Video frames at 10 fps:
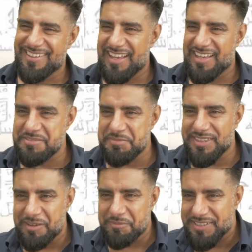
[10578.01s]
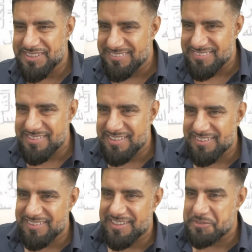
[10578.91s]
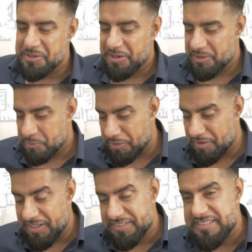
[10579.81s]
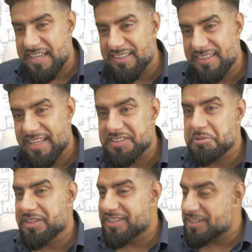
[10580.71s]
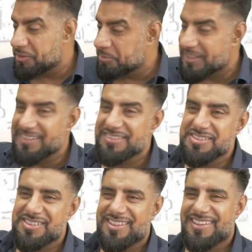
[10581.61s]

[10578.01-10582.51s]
As Amitabh Bachchan said, that where I stand, that's where the queue begins.